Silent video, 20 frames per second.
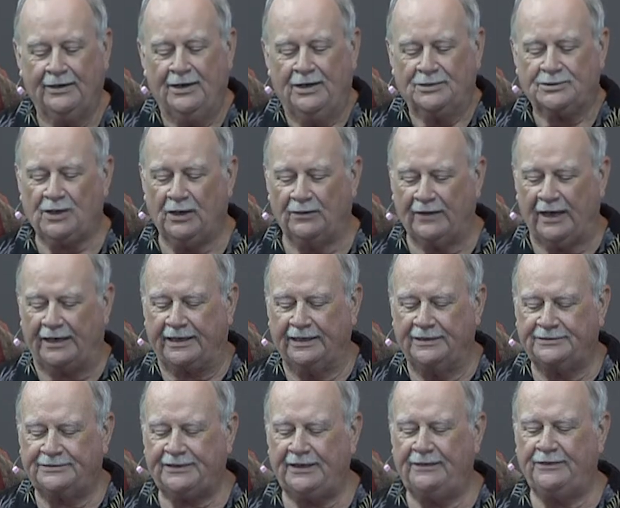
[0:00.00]
So they
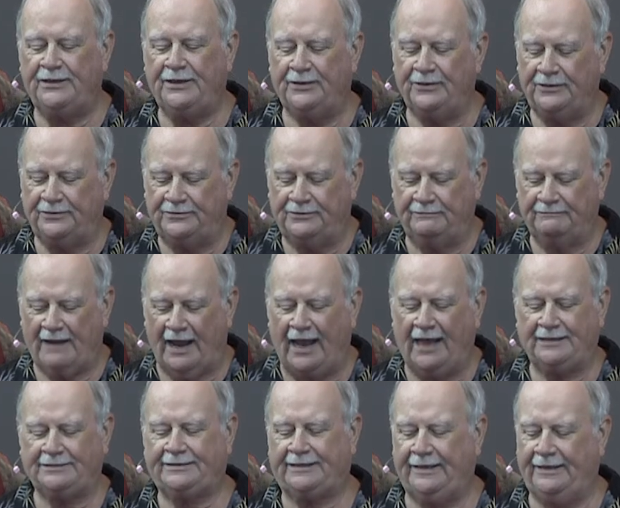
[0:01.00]
continued
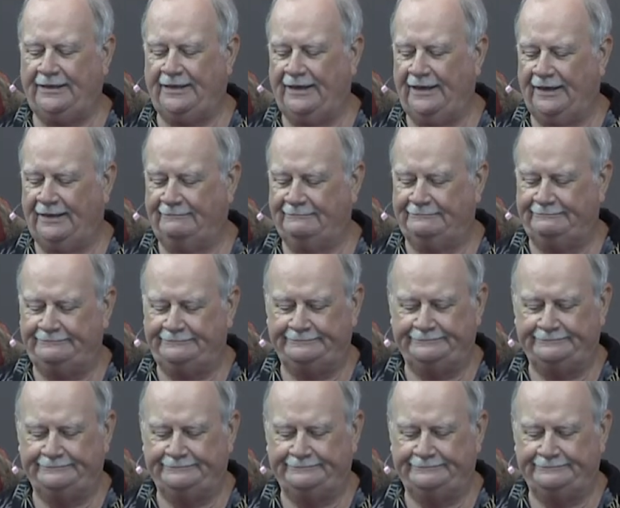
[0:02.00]
asking him.